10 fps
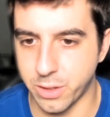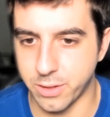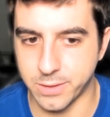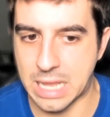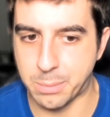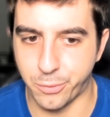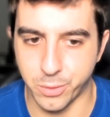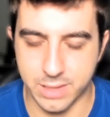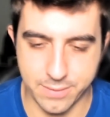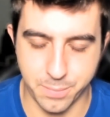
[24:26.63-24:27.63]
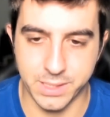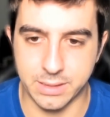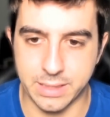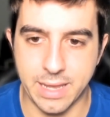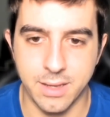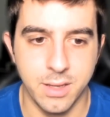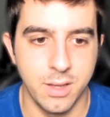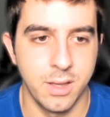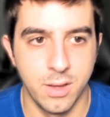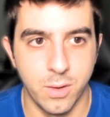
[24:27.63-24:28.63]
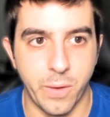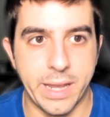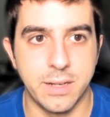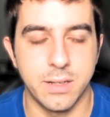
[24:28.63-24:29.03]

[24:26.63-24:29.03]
of their day before they have a busy day, right?